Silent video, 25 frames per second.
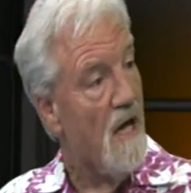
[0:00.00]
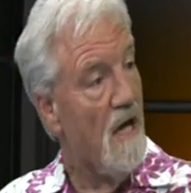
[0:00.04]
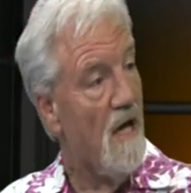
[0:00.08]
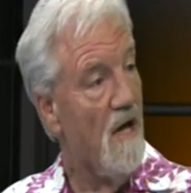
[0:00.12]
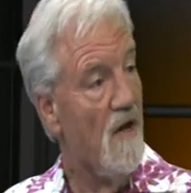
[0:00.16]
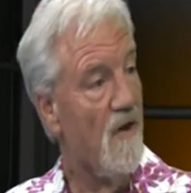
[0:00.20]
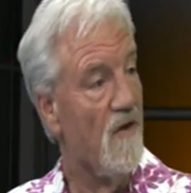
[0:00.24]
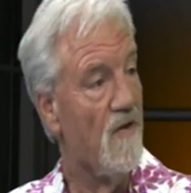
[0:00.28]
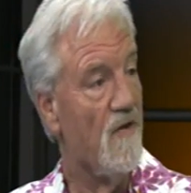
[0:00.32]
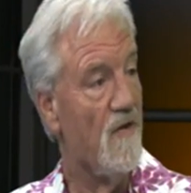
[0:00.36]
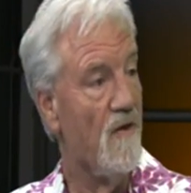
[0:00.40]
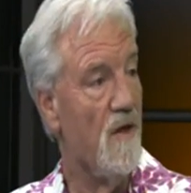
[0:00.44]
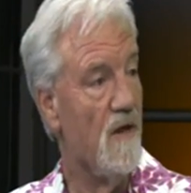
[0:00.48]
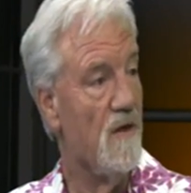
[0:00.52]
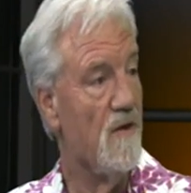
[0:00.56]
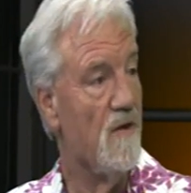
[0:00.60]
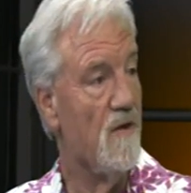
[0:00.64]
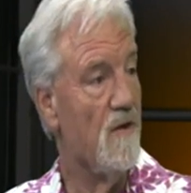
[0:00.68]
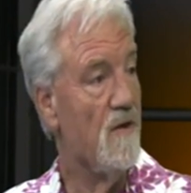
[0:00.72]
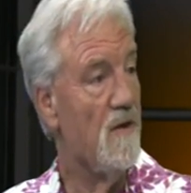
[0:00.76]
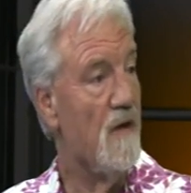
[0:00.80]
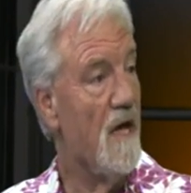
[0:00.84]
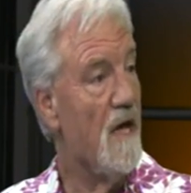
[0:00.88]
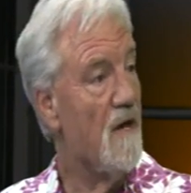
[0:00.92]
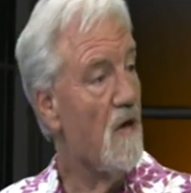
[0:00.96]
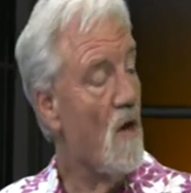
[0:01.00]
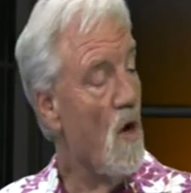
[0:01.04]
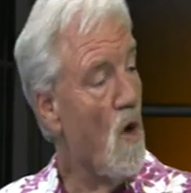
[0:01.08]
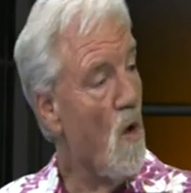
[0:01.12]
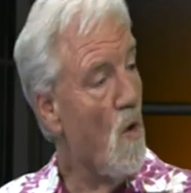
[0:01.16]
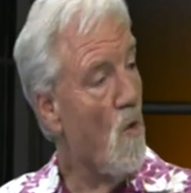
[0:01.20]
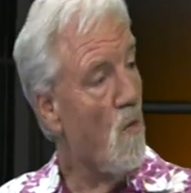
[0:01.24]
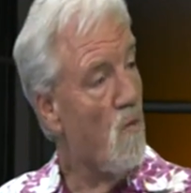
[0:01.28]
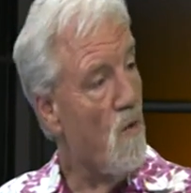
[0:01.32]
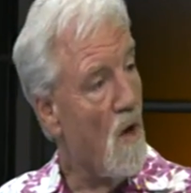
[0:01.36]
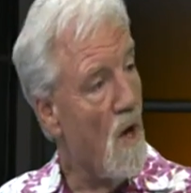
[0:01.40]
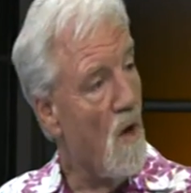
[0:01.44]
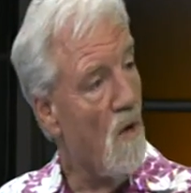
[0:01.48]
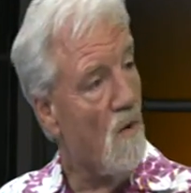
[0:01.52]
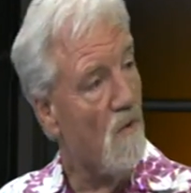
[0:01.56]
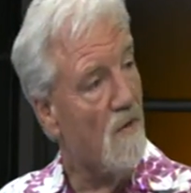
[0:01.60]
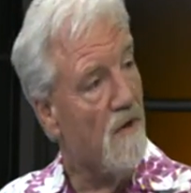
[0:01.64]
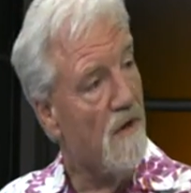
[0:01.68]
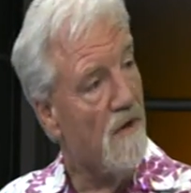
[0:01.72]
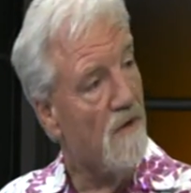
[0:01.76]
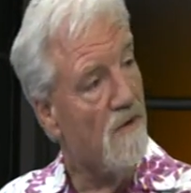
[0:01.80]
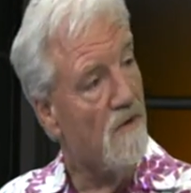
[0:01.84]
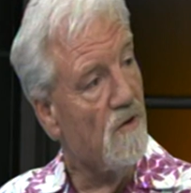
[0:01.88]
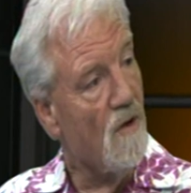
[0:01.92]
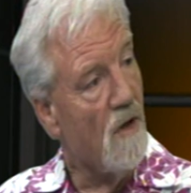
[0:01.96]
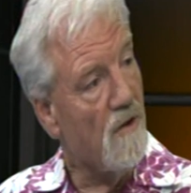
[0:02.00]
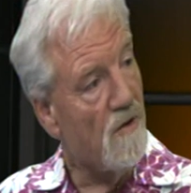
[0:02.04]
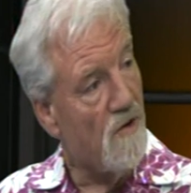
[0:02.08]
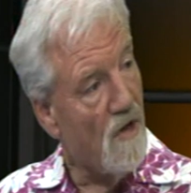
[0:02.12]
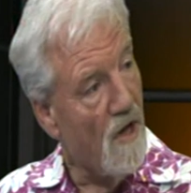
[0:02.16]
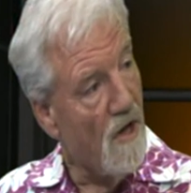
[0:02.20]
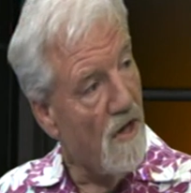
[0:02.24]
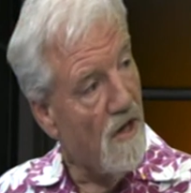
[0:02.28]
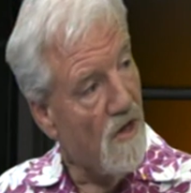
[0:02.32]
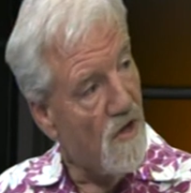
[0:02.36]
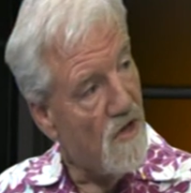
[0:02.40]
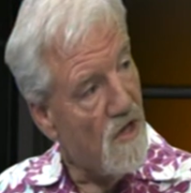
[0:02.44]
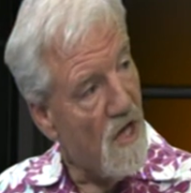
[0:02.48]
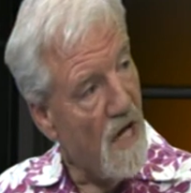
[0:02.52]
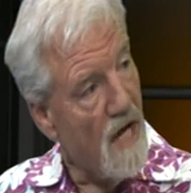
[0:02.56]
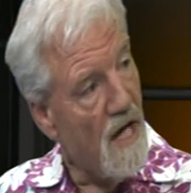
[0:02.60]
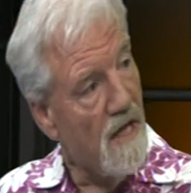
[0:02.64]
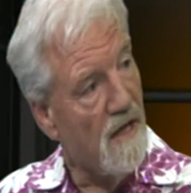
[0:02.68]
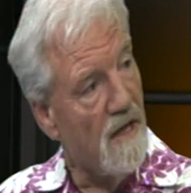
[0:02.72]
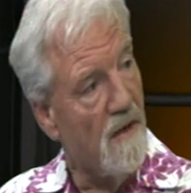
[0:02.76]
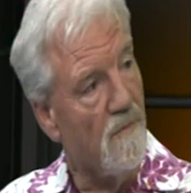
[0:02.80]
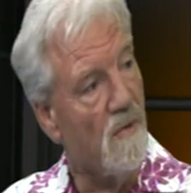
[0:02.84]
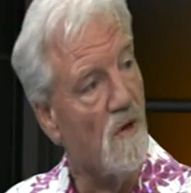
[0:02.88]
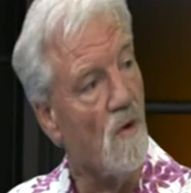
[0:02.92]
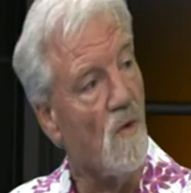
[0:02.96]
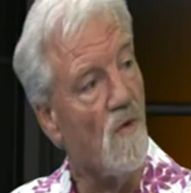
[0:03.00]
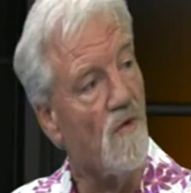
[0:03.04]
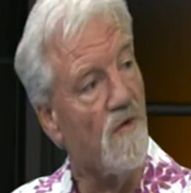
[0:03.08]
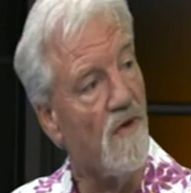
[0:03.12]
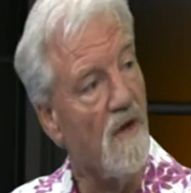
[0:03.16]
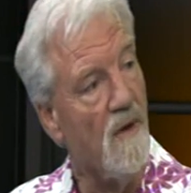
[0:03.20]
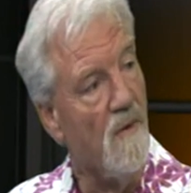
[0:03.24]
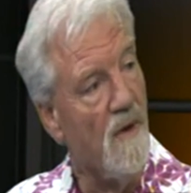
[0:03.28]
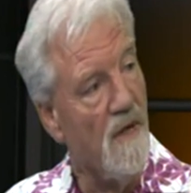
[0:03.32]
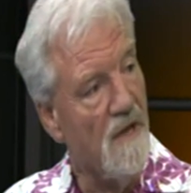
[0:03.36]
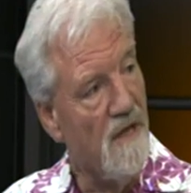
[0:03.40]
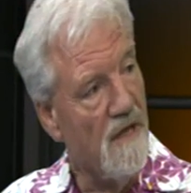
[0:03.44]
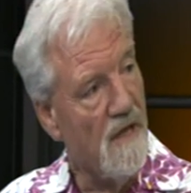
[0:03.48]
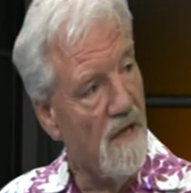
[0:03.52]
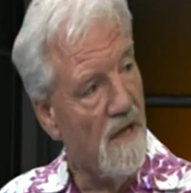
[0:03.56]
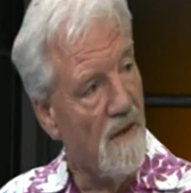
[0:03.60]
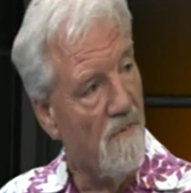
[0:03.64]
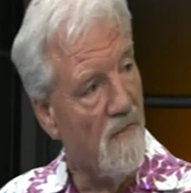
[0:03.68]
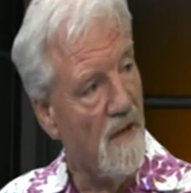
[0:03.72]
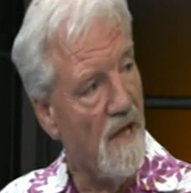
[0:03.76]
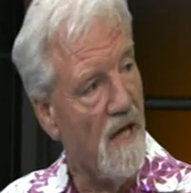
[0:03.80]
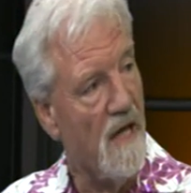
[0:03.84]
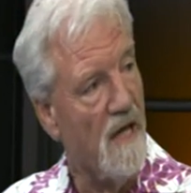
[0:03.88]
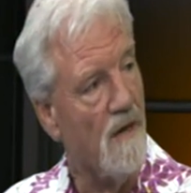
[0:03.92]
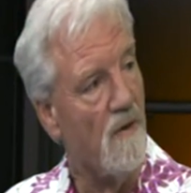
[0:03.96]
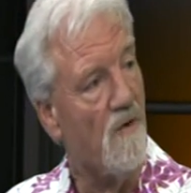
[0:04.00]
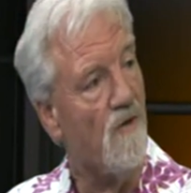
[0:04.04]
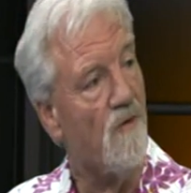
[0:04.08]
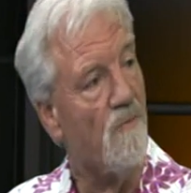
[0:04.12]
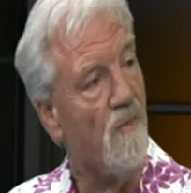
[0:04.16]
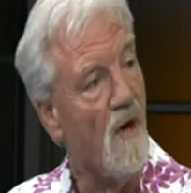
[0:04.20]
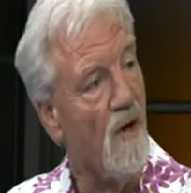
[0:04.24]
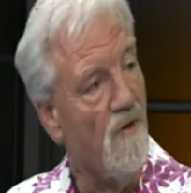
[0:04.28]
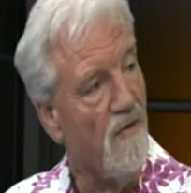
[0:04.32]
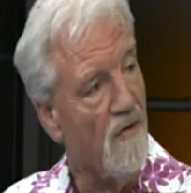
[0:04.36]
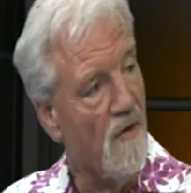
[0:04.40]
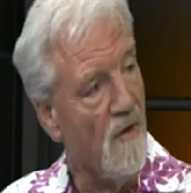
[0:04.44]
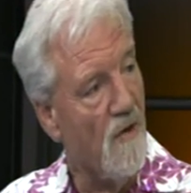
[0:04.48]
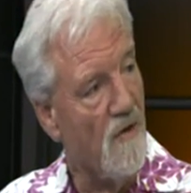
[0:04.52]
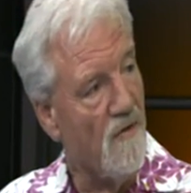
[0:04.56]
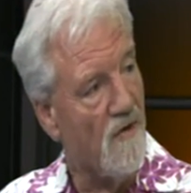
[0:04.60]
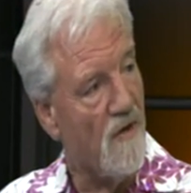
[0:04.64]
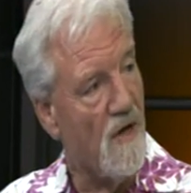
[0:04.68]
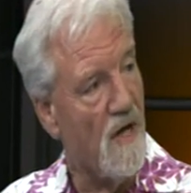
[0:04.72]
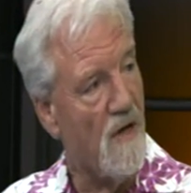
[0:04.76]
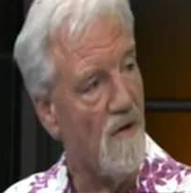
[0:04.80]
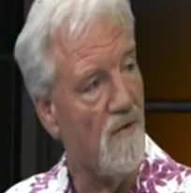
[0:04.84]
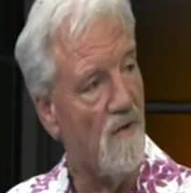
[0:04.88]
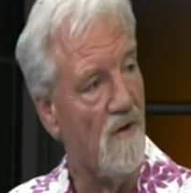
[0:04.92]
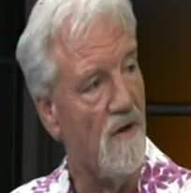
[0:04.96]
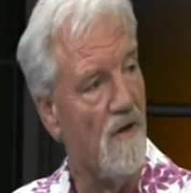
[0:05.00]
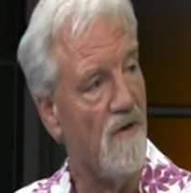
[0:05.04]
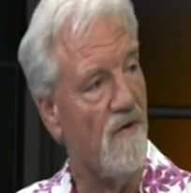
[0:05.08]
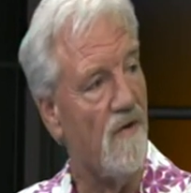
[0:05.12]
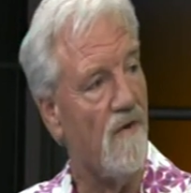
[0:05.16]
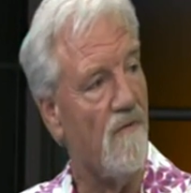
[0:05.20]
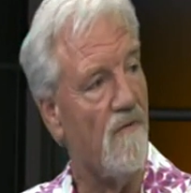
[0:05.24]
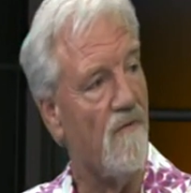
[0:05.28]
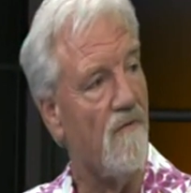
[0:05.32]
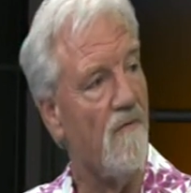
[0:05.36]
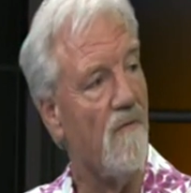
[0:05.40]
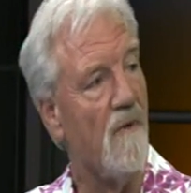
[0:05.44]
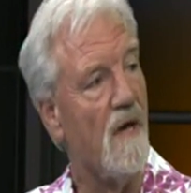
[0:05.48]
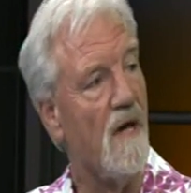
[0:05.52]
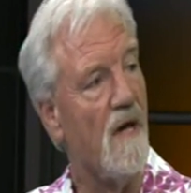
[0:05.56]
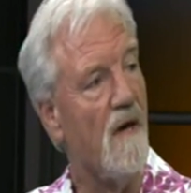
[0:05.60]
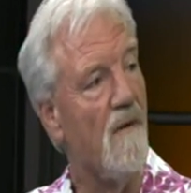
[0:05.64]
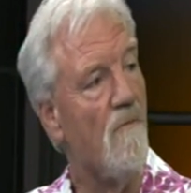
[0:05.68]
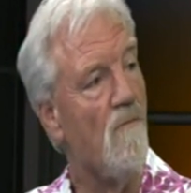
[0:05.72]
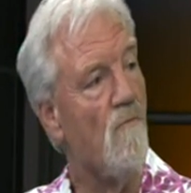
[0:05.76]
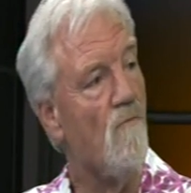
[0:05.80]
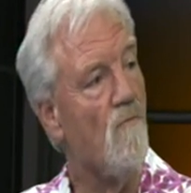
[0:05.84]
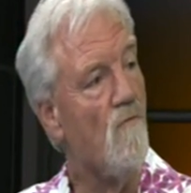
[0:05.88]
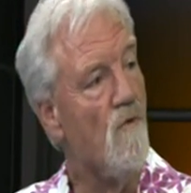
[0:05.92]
is that that whole role that not only China but also India play, because both of those countries have um,